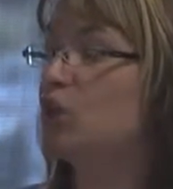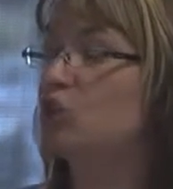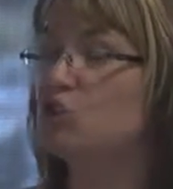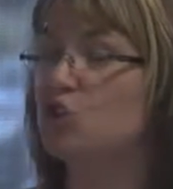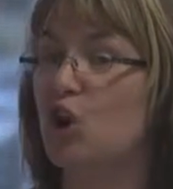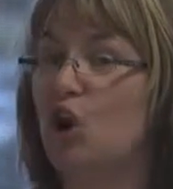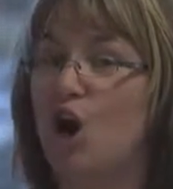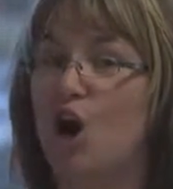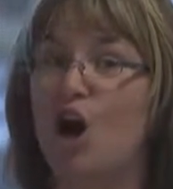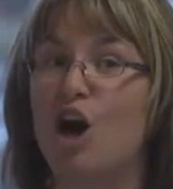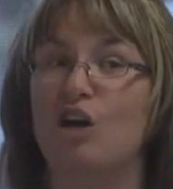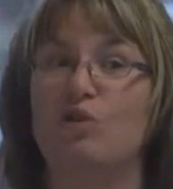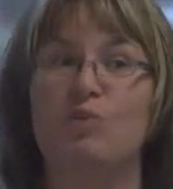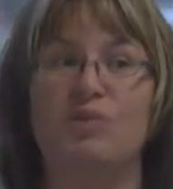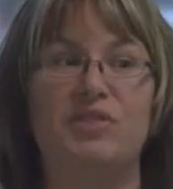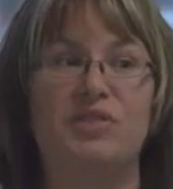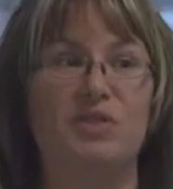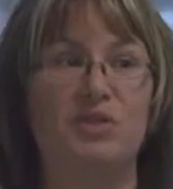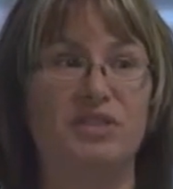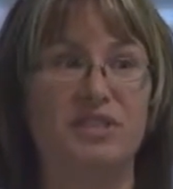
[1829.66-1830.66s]
talk
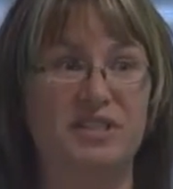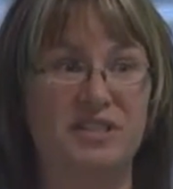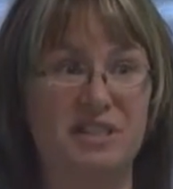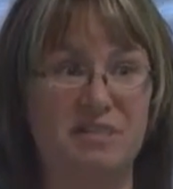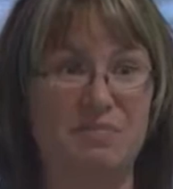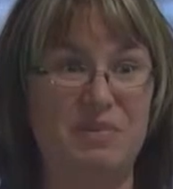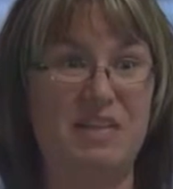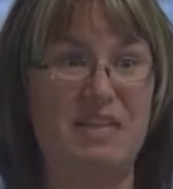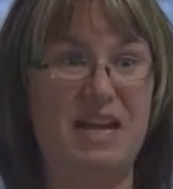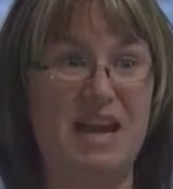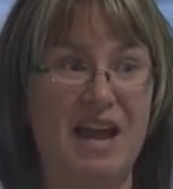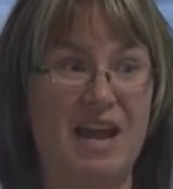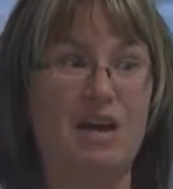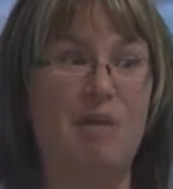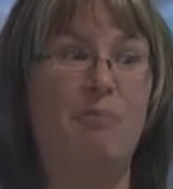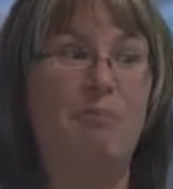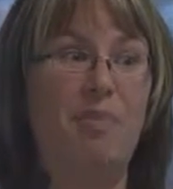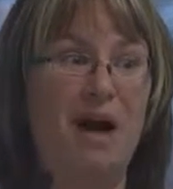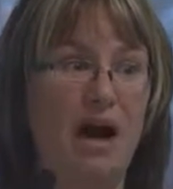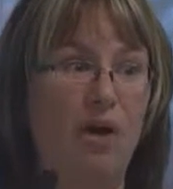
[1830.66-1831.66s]
with the CPA
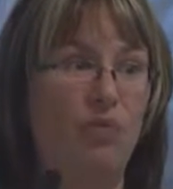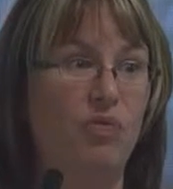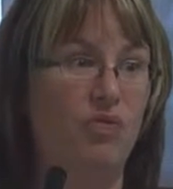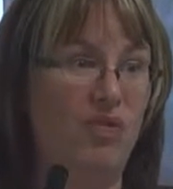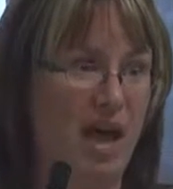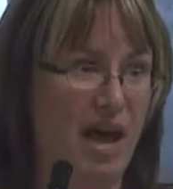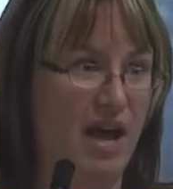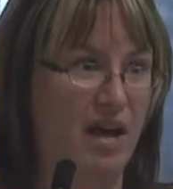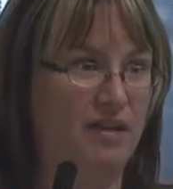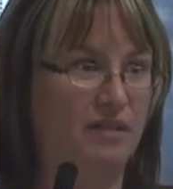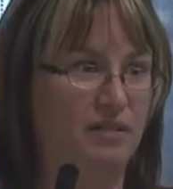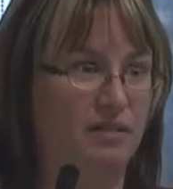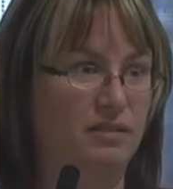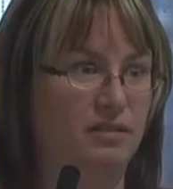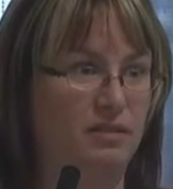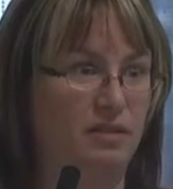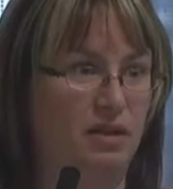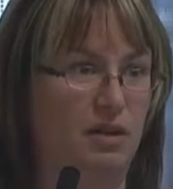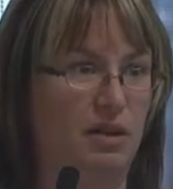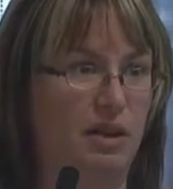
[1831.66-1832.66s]
about that.
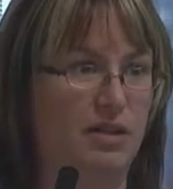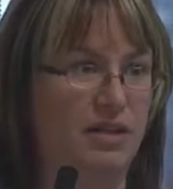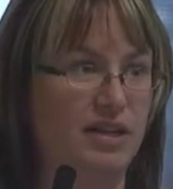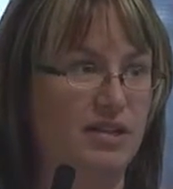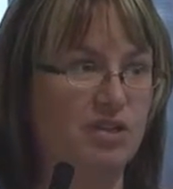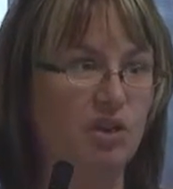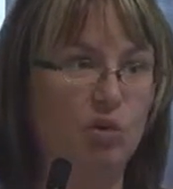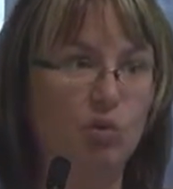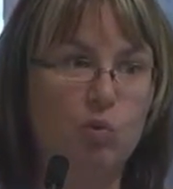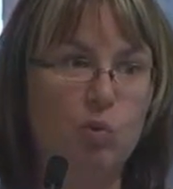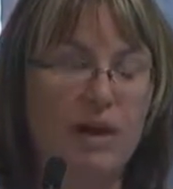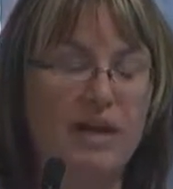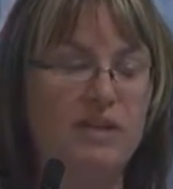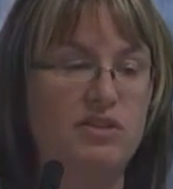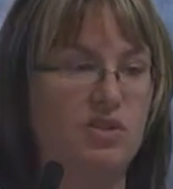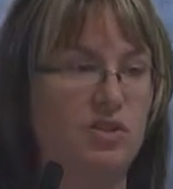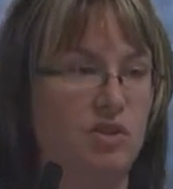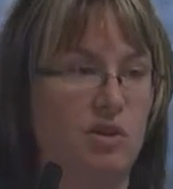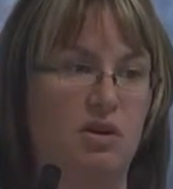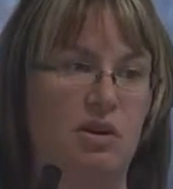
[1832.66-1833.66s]
All right, that's a great
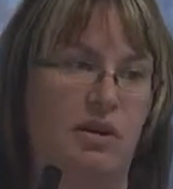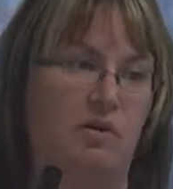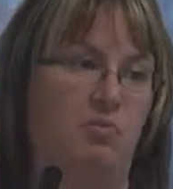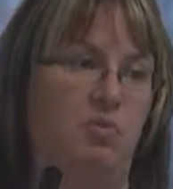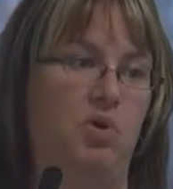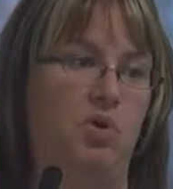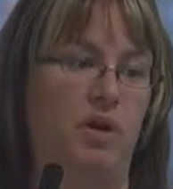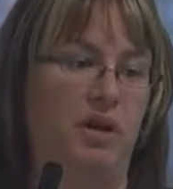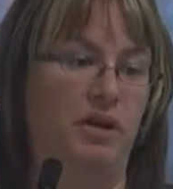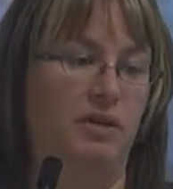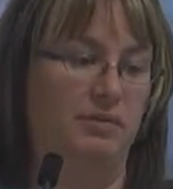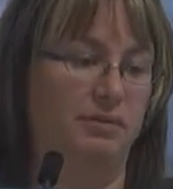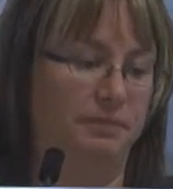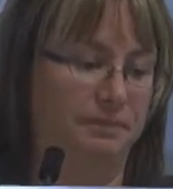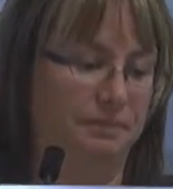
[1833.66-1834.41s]
starting point.